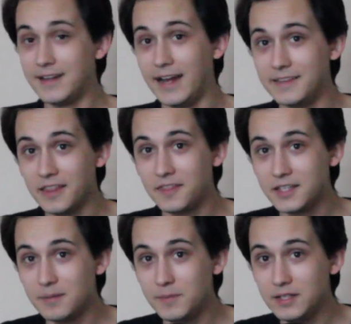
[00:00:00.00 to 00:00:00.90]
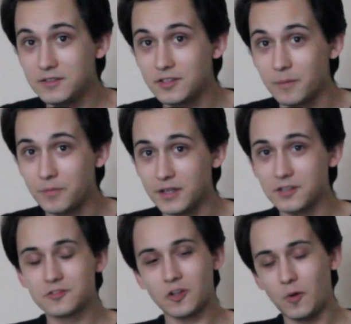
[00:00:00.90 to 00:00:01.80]
and they think it means
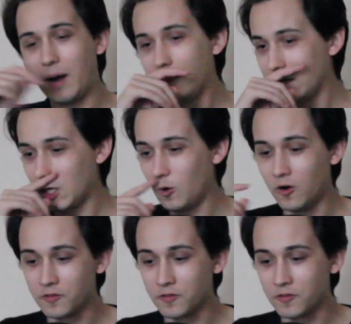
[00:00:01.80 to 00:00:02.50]
something. So I'm going to go